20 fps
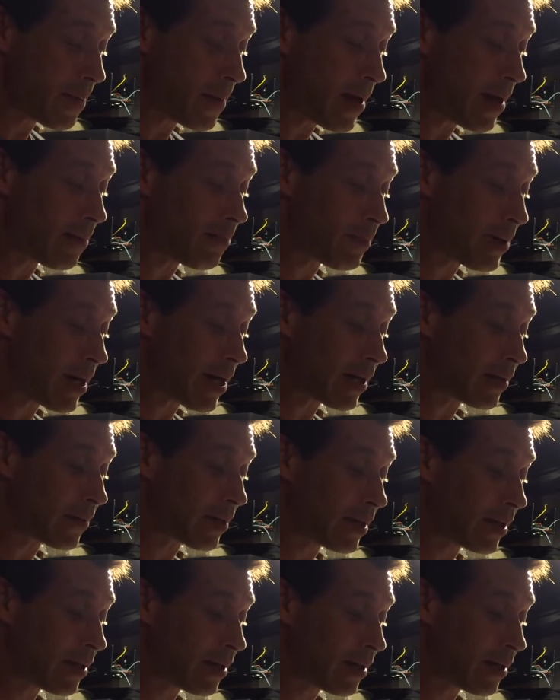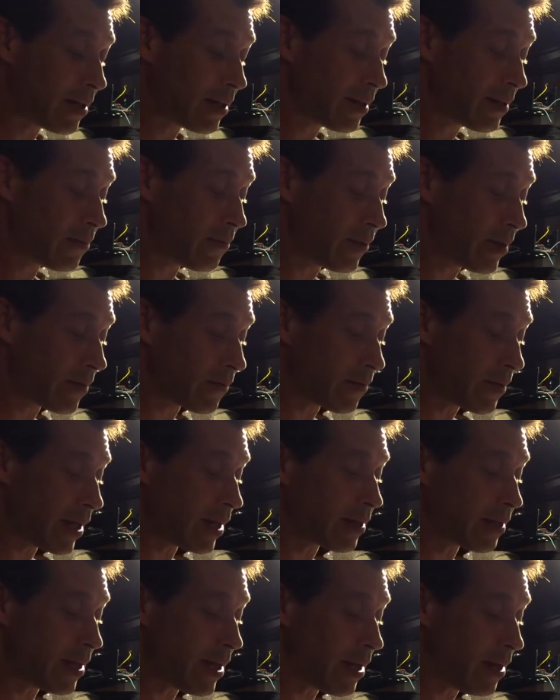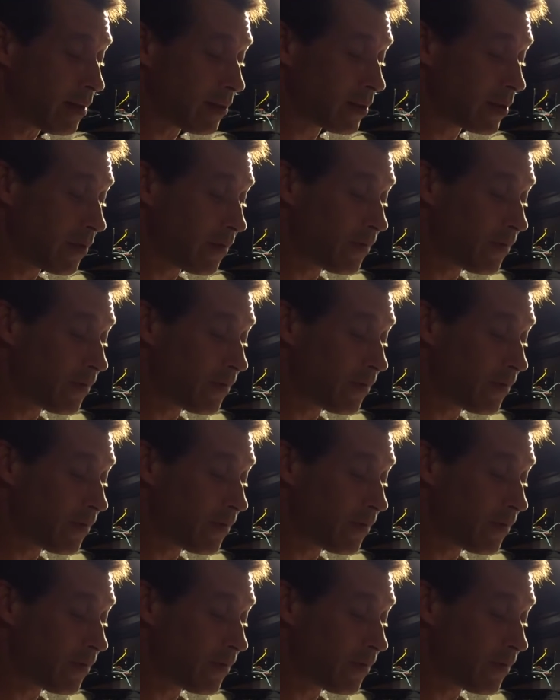that battery went right down